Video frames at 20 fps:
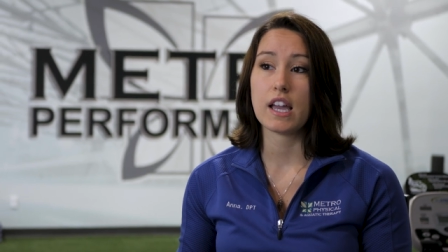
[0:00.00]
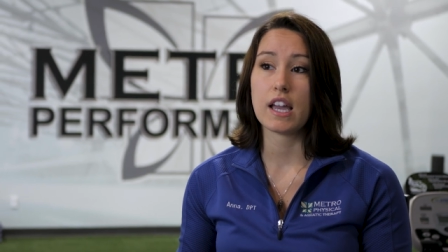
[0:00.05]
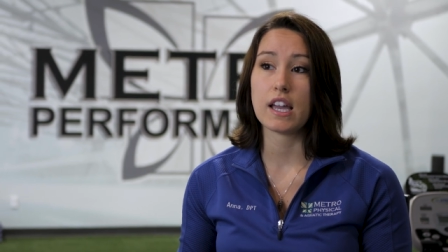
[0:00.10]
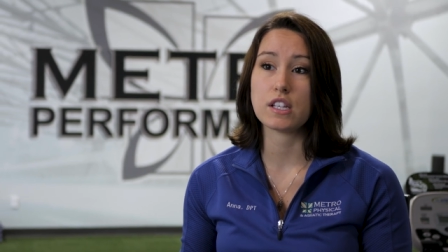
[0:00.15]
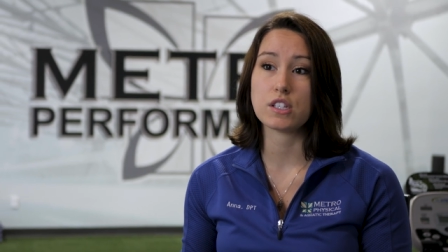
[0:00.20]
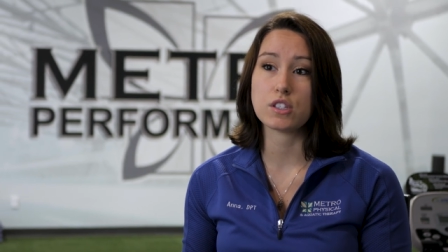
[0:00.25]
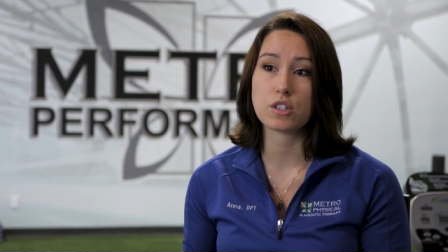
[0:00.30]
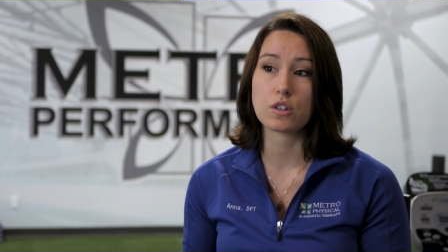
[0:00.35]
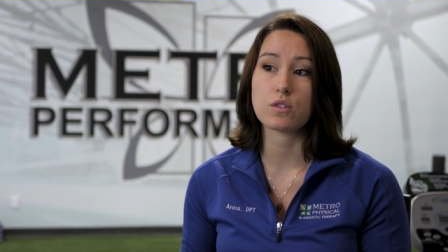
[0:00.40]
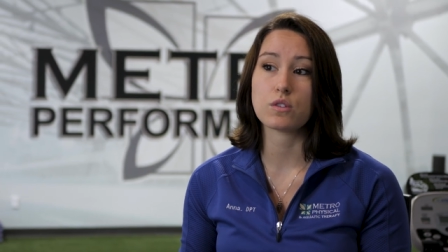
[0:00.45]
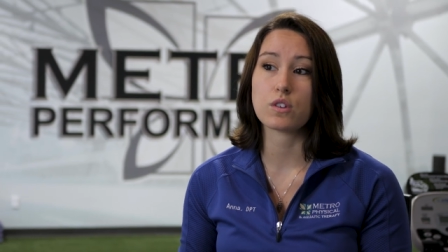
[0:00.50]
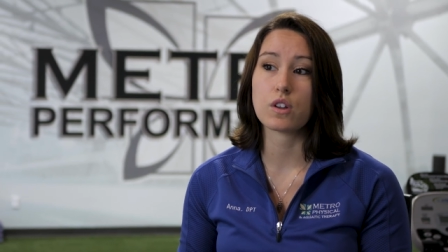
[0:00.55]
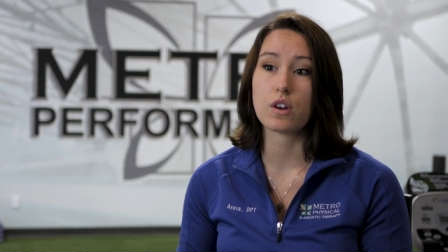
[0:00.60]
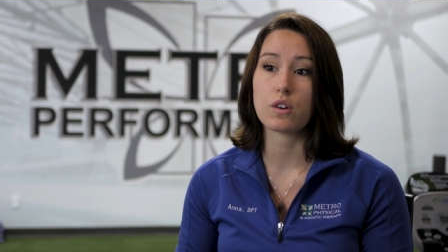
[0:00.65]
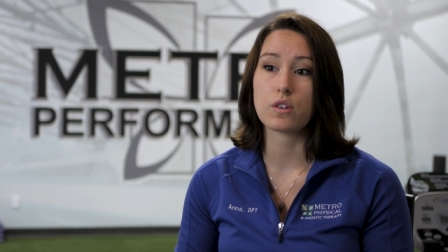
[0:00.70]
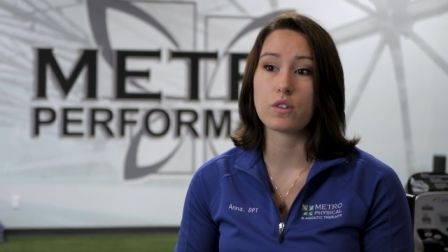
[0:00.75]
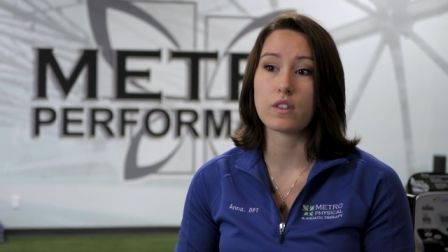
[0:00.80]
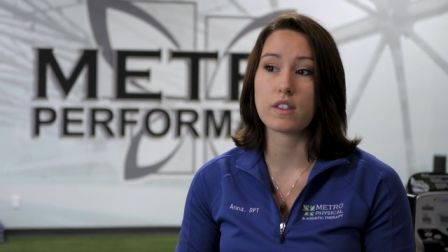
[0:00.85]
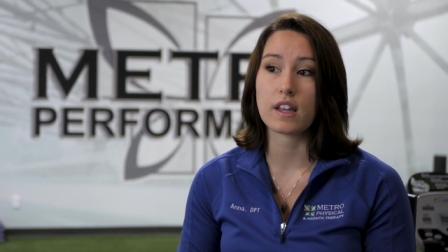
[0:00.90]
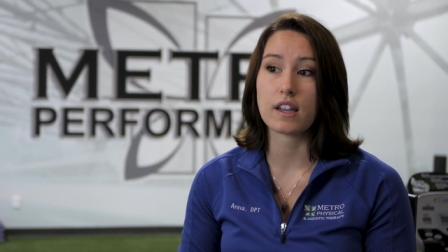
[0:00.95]
and don't
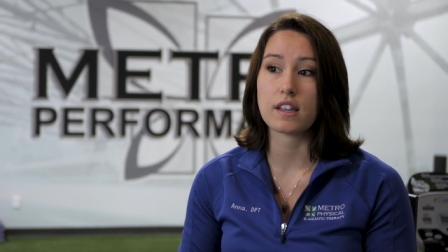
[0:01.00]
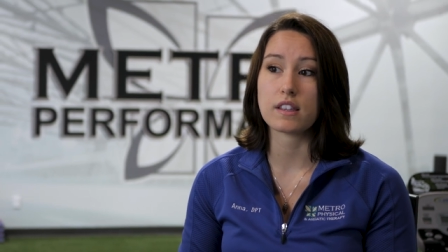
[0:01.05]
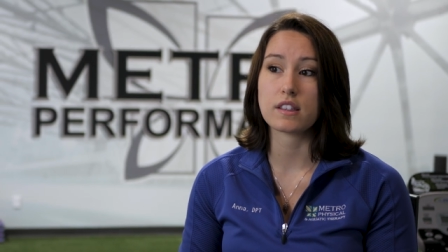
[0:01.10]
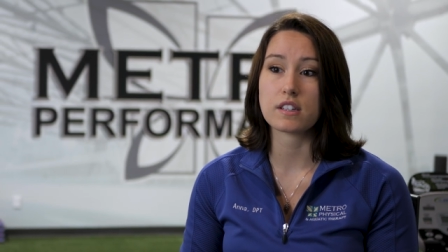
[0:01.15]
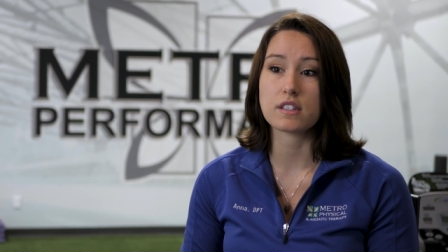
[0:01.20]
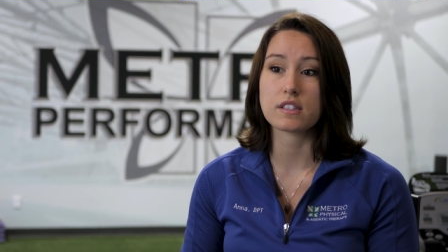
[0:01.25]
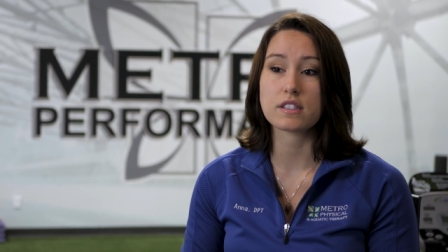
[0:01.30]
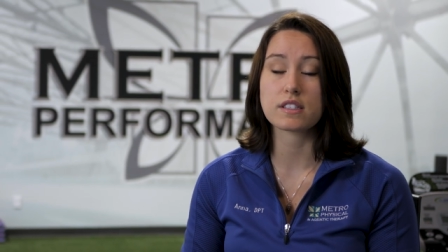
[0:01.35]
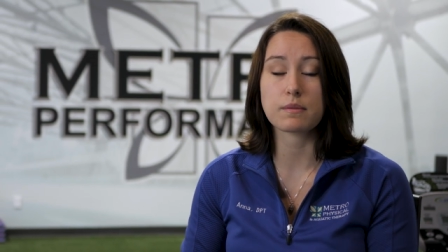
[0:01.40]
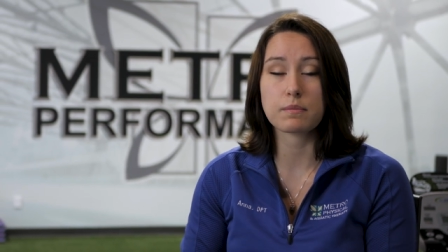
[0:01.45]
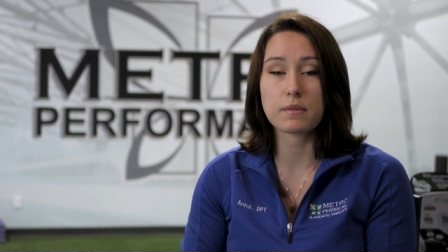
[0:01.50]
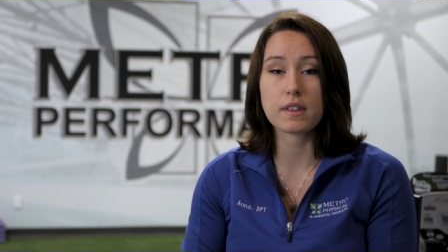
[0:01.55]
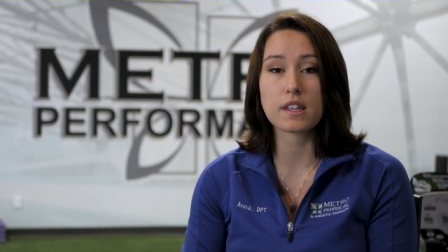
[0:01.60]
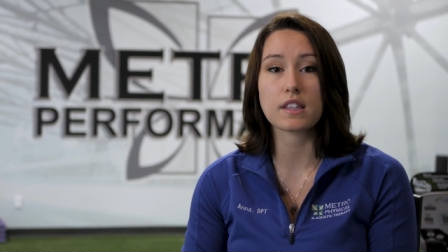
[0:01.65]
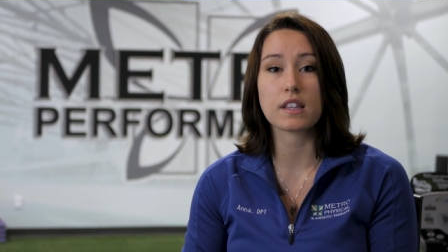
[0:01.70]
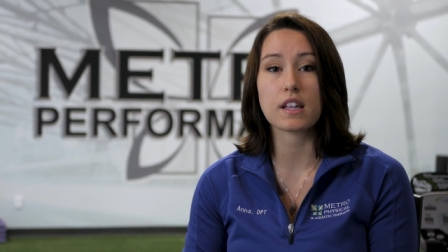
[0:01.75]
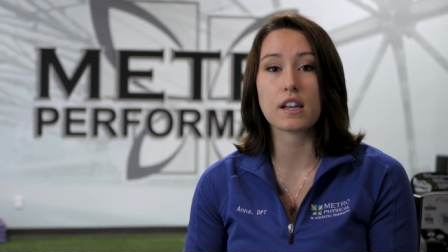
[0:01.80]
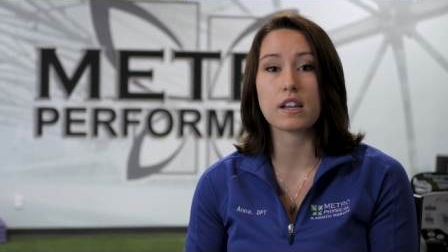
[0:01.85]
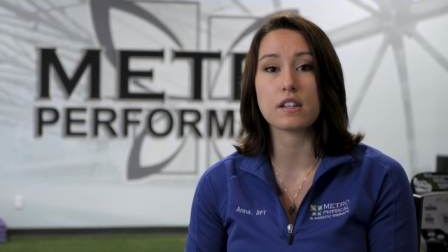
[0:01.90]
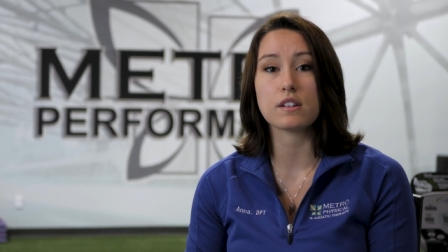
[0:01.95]
know that there's
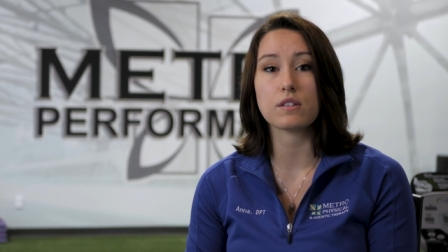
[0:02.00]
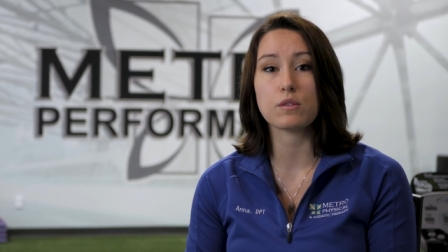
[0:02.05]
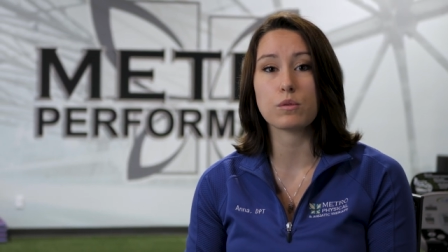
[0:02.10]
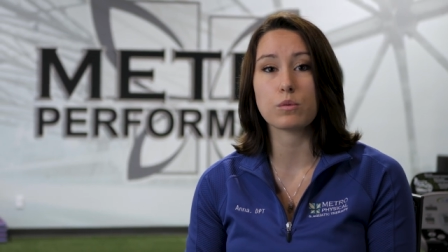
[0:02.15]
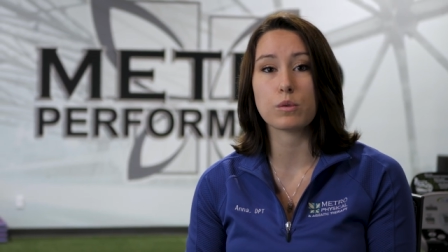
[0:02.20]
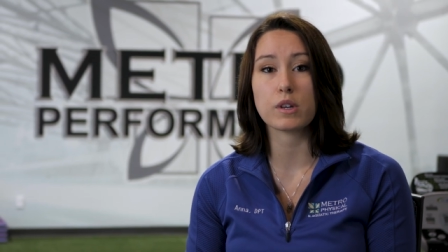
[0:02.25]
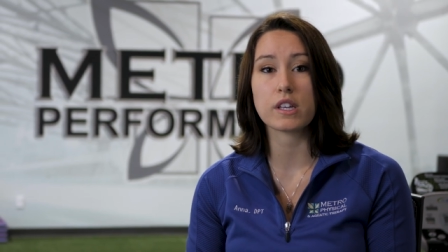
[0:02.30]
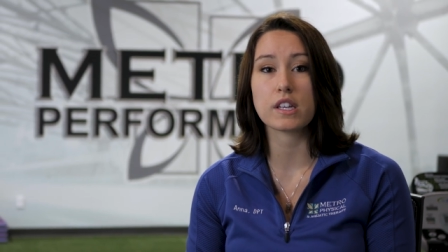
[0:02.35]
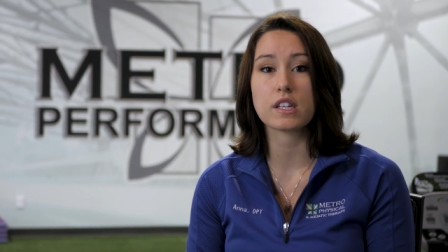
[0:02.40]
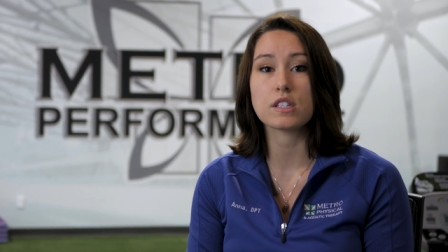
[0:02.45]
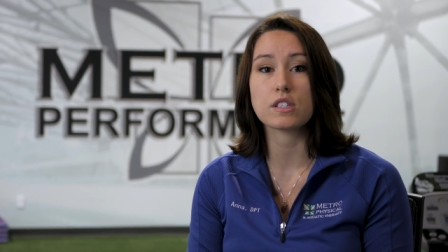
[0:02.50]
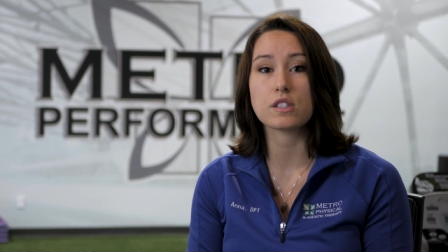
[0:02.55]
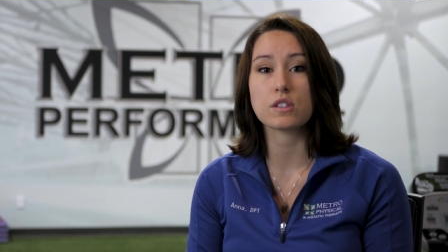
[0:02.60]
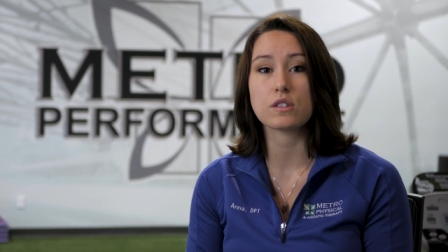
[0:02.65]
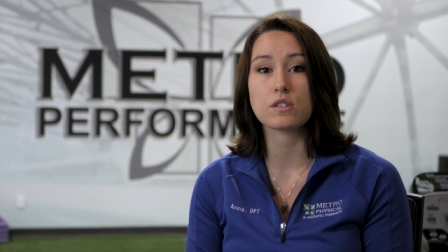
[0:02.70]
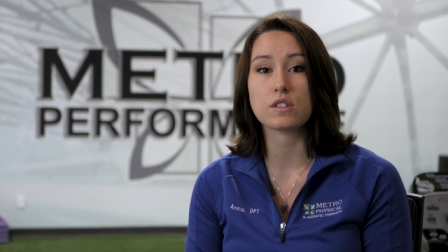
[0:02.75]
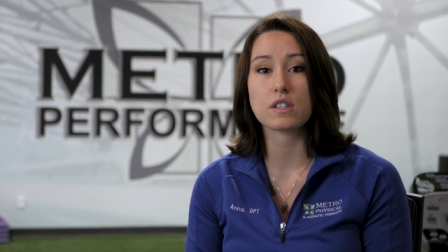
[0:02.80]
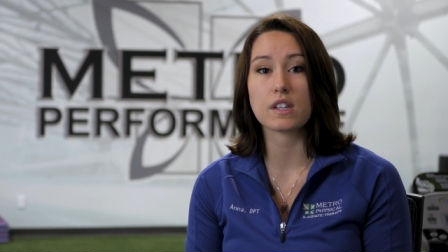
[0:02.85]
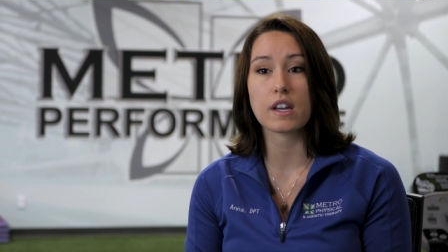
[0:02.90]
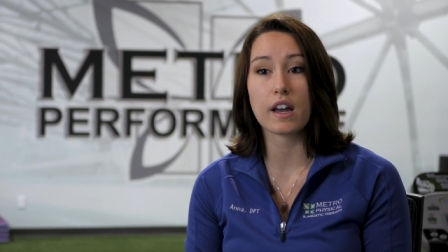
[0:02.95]
something that we can do to